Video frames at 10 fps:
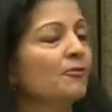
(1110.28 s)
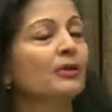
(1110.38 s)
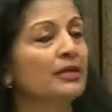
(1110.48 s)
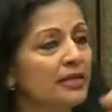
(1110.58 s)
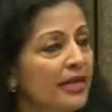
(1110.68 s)

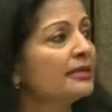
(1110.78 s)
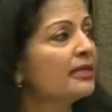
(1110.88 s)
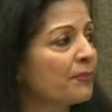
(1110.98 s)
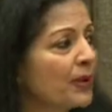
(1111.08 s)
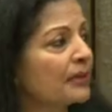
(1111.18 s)
We need
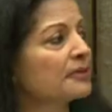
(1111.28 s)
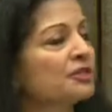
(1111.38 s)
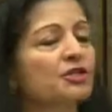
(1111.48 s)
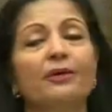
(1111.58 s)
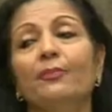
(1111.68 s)
the
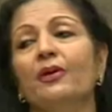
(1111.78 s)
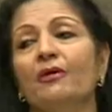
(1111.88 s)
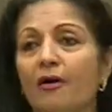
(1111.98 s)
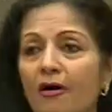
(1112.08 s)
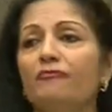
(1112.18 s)
partnership
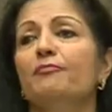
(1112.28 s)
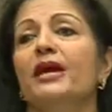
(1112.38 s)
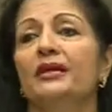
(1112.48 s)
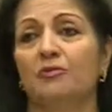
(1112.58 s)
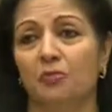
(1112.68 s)
of
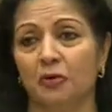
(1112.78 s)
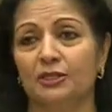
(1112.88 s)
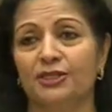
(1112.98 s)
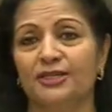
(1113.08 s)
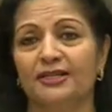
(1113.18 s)
men and
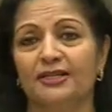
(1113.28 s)
boys.